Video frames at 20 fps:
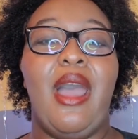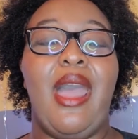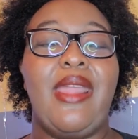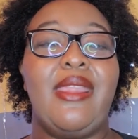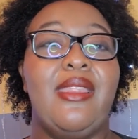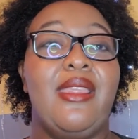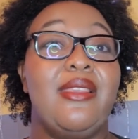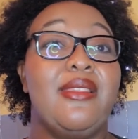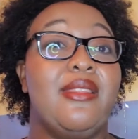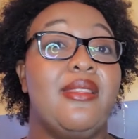
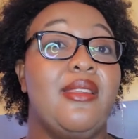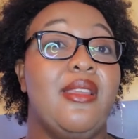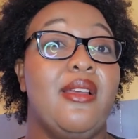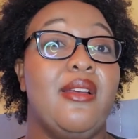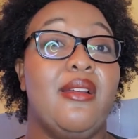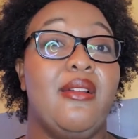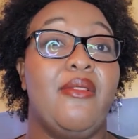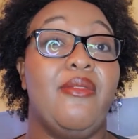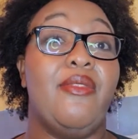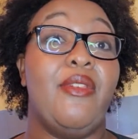this
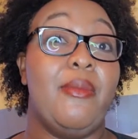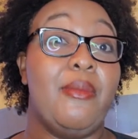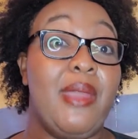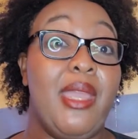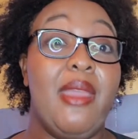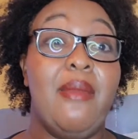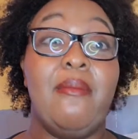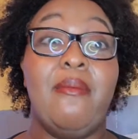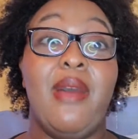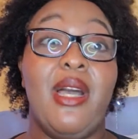took, for
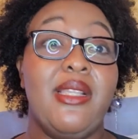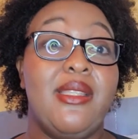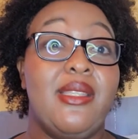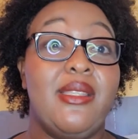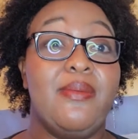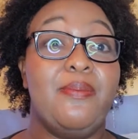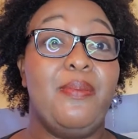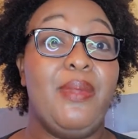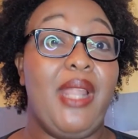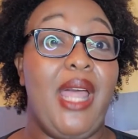me,
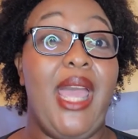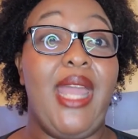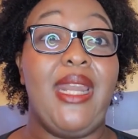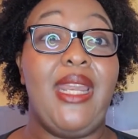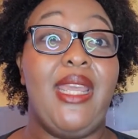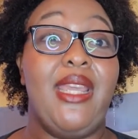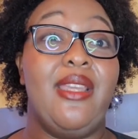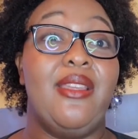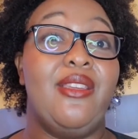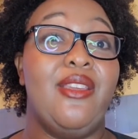months
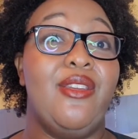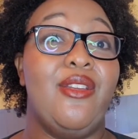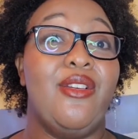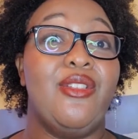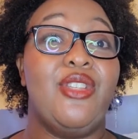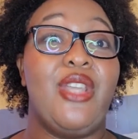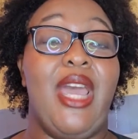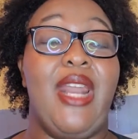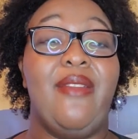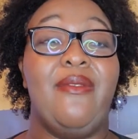planning,
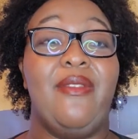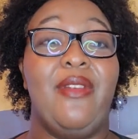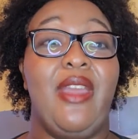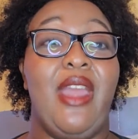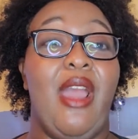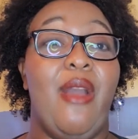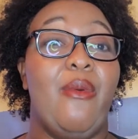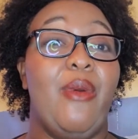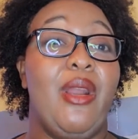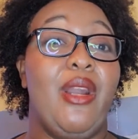trying to figure
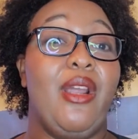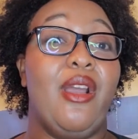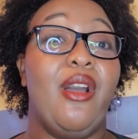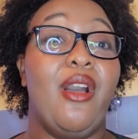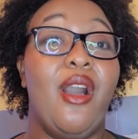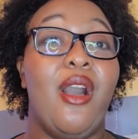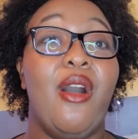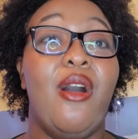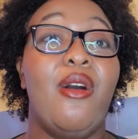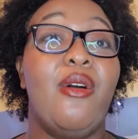out where to
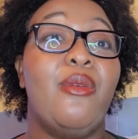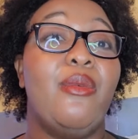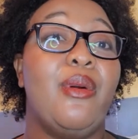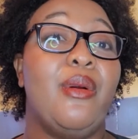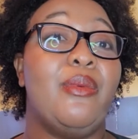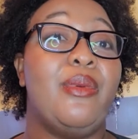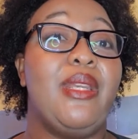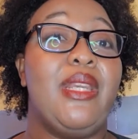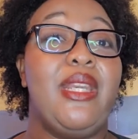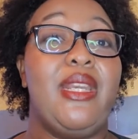go,
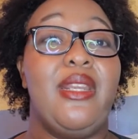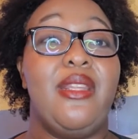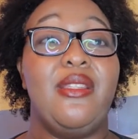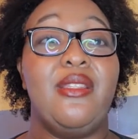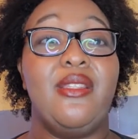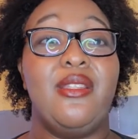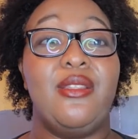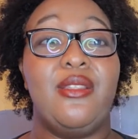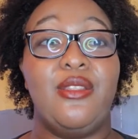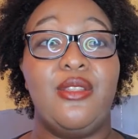what we needed
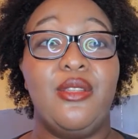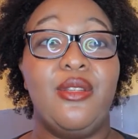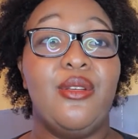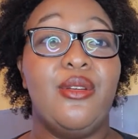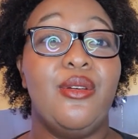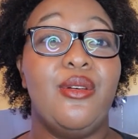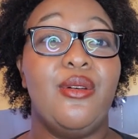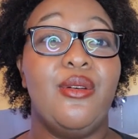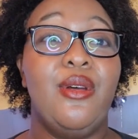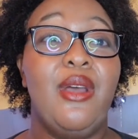to
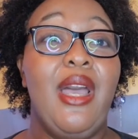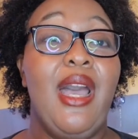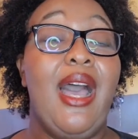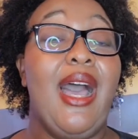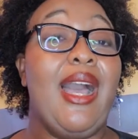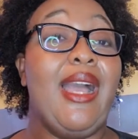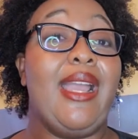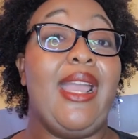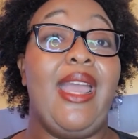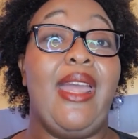do.
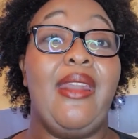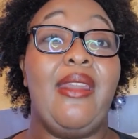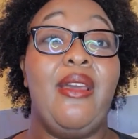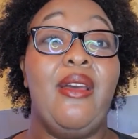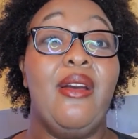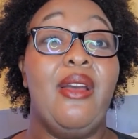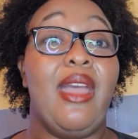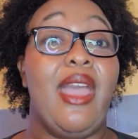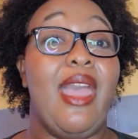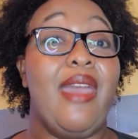Again,
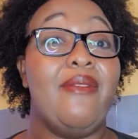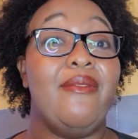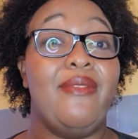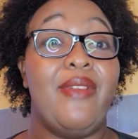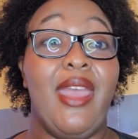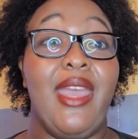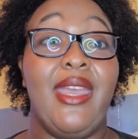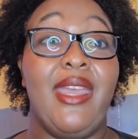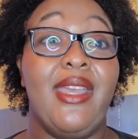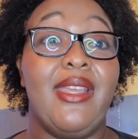in
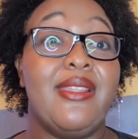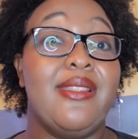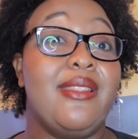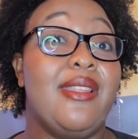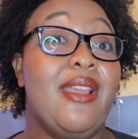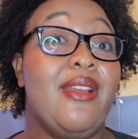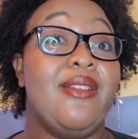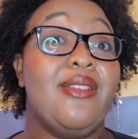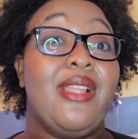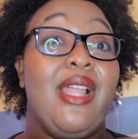Vegas,
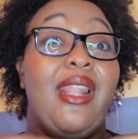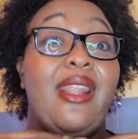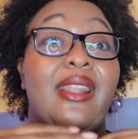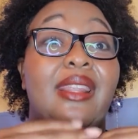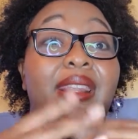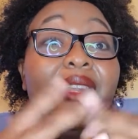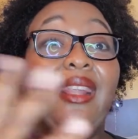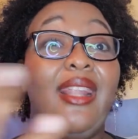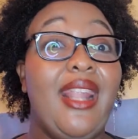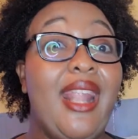there's a
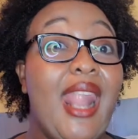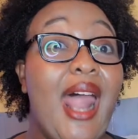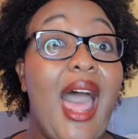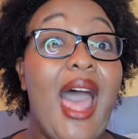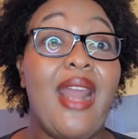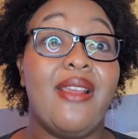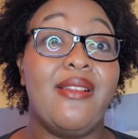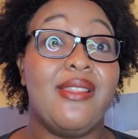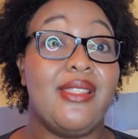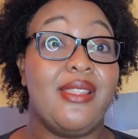
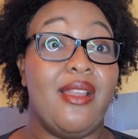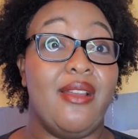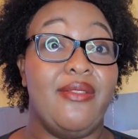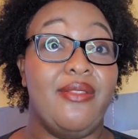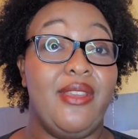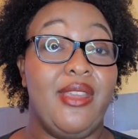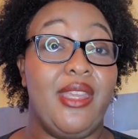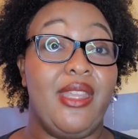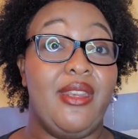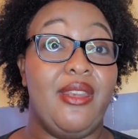lot of stuff
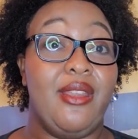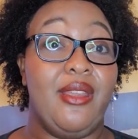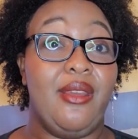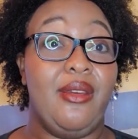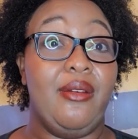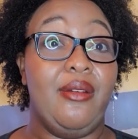you can do,